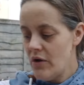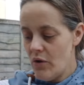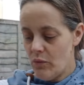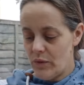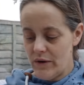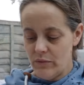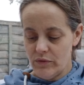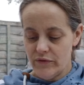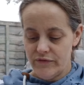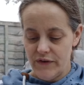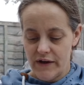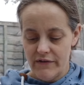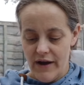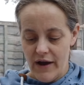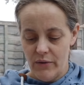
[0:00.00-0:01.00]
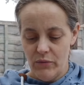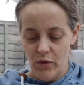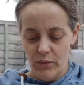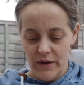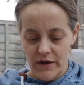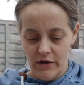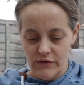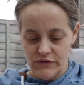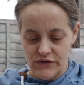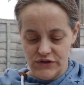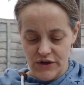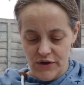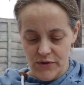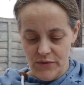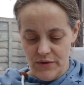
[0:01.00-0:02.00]
We will figure out what we're going to
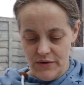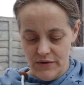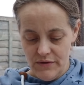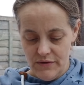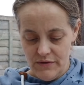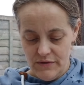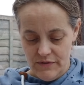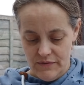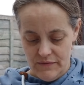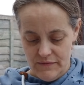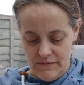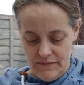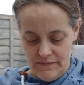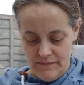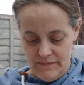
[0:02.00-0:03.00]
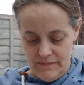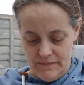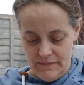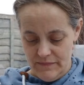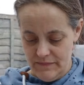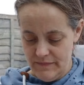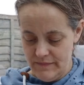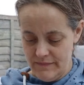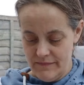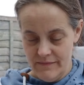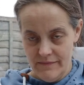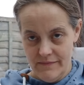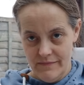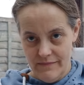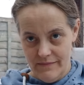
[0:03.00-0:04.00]
do.
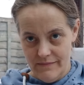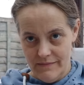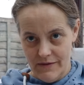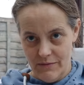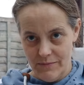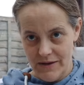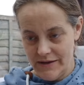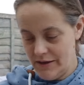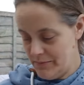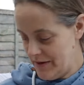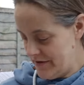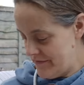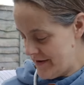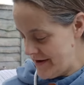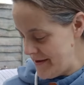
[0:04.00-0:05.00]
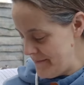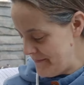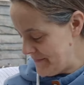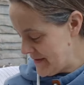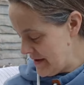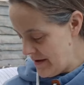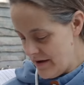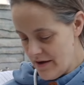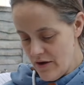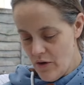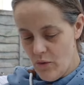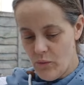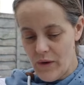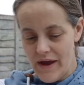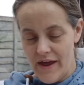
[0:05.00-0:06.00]
Got my needle minder ready.
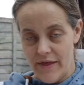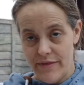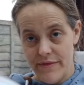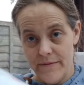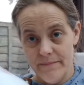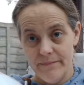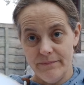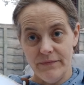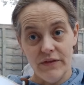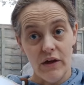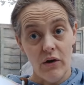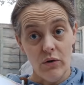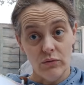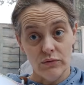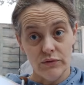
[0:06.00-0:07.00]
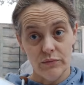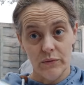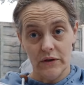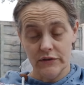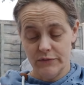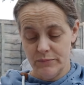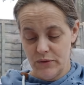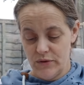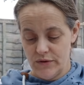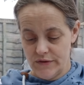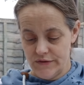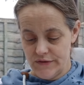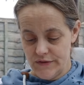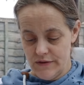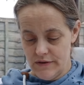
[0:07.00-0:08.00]
With the old World of
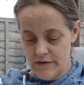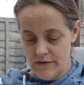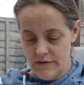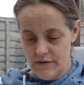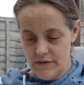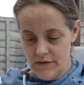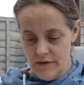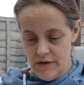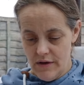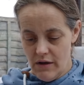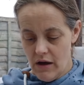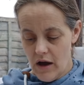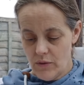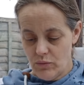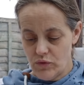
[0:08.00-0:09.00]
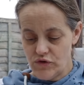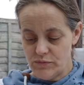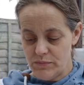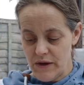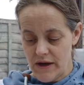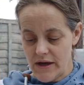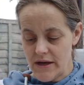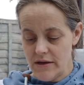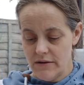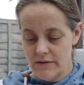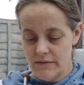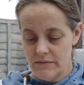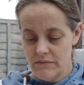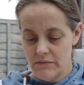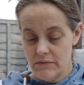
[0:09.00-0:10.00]
Books. I would be
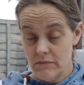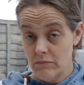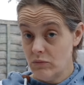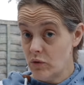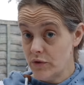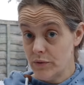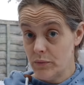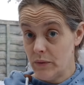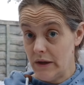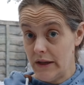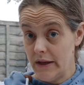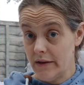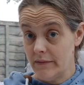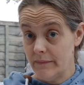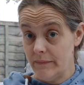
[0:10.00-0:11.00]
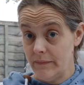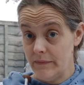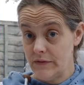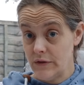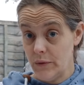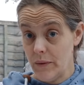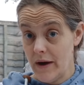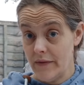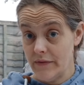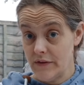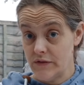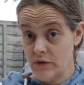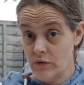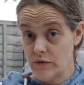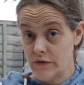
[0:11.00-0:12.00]
more than willing to hand
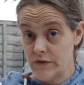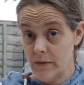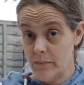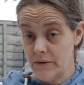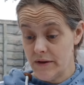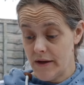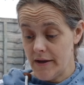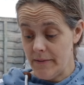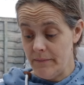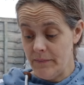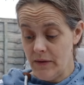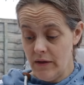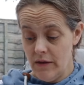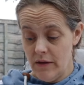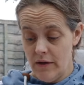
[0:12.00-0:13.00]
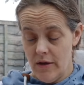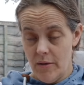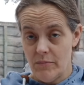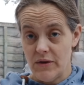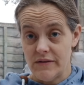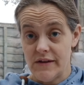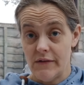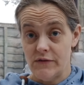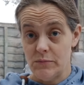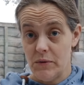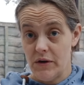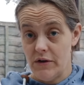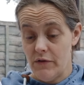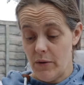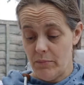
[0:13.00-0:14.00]
this on to somebody, but you'd have to buy
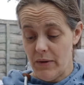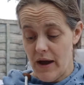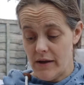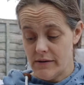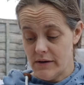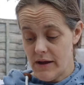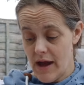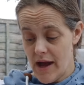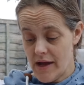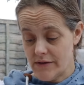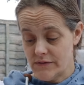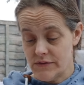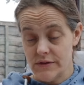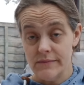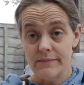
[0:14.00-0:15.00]
your own pattern and